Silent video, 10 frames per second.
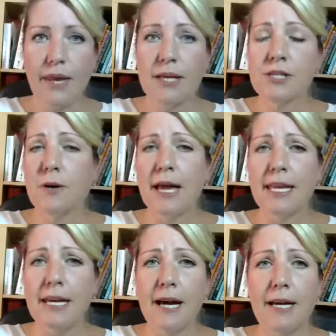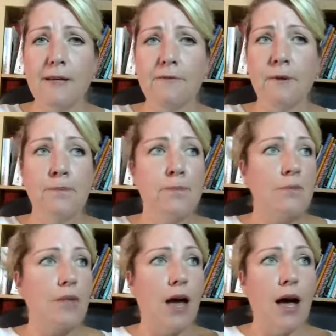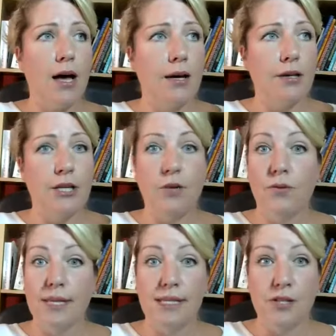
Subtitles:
So any kind of, this